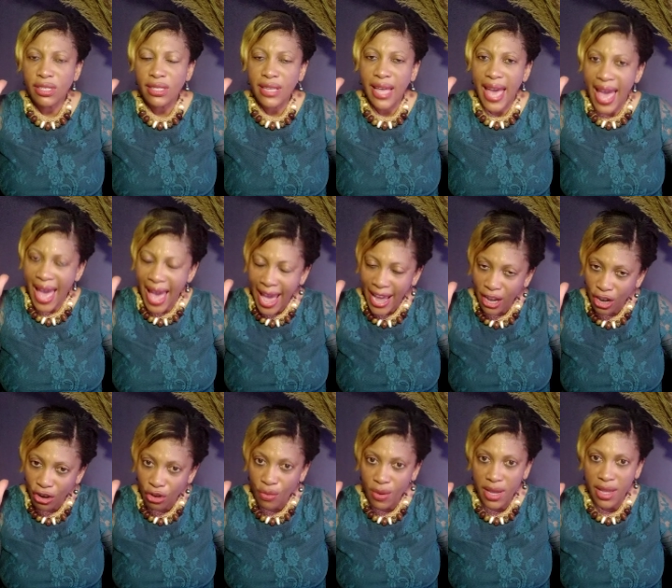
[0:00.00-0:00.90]
just
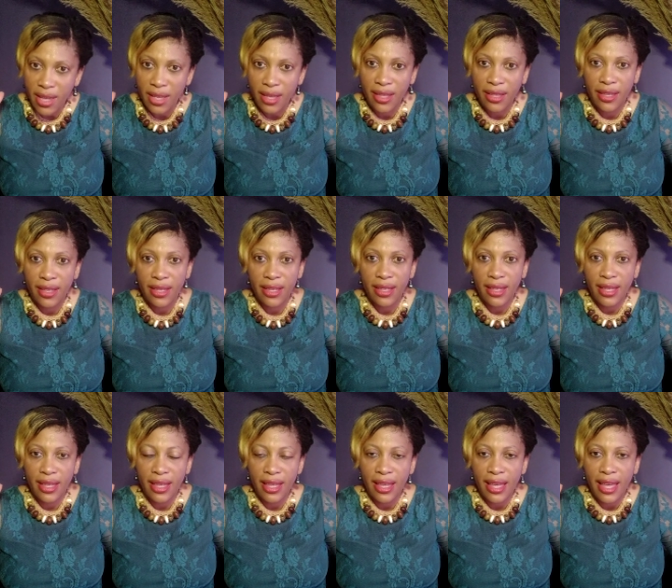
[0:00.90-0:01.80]
angry
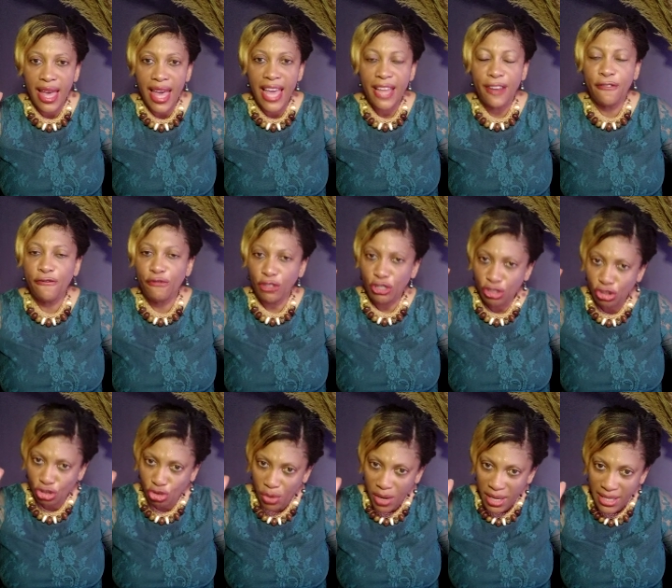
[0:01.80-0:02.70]
and
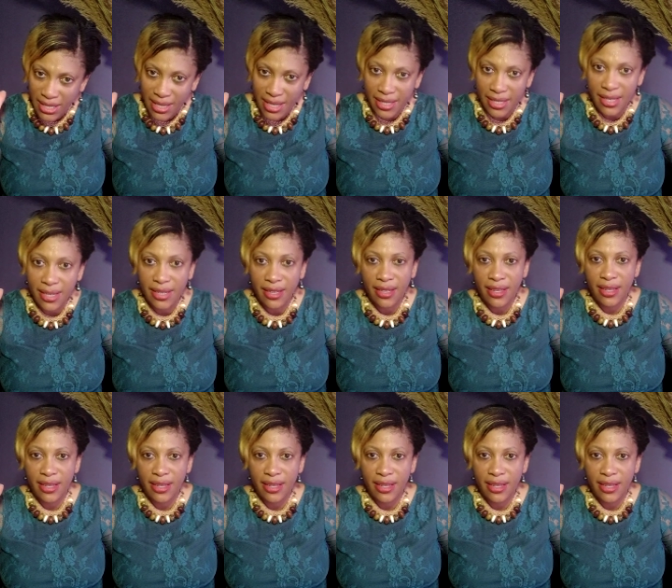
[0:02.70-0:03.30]
frustrated